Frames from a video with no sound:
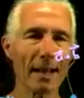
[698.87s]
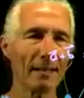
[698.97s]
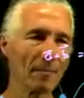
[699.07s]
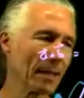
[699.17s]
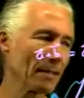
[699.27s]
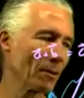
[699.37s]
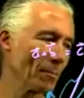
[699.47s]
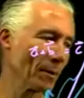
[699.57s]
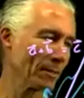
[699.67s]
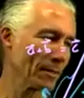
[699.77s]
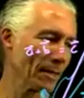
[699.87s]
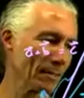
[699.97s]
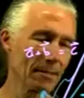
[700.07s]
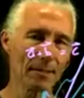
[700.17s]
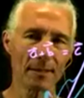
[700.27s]
imaginary parts. That's
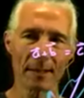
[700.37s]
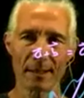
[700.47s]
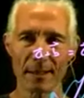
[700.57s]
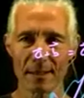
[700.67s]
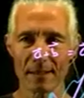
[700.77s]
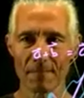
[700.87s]
just like this.